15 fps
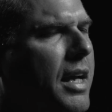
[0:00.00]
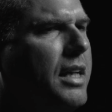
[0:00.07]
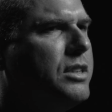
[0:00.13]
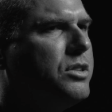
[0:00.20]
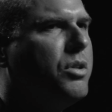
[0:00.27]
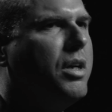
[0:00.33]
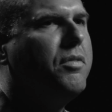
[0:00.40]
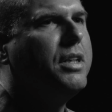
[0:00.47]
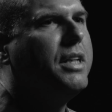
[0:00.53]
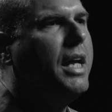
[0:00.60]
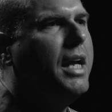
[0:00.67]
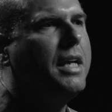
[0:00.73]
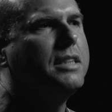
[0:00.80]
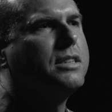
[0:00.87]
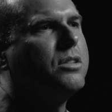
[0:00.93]
And so every
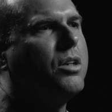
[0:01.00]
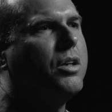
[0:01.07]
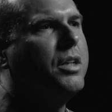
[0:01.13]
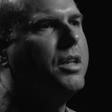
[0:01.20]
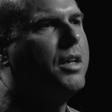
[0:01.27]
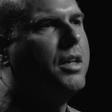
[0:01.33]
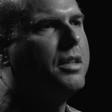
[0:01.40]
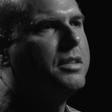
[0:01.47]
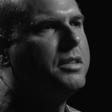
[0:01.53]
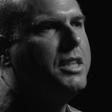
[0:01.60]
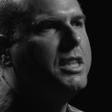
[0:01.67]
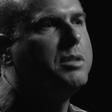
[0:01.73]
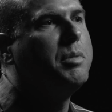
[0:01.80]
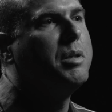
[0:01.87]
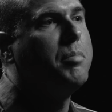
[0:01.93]
day he started uh,
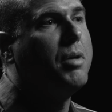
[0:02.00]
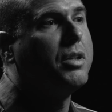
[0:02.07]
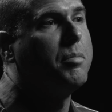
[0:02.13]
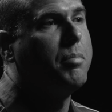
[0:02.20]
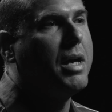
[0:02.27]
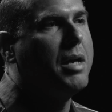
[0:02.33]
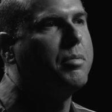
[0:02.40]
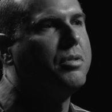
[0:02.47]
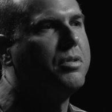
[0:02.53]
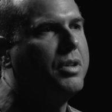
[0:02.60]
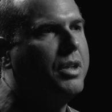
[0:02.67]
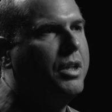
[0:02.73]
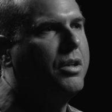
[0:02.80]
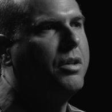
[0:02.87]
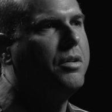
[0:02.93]
teaching me about the Bible,
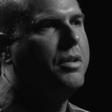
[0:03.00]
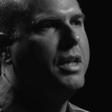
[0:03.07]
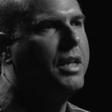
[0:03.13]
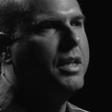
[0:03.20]
you know?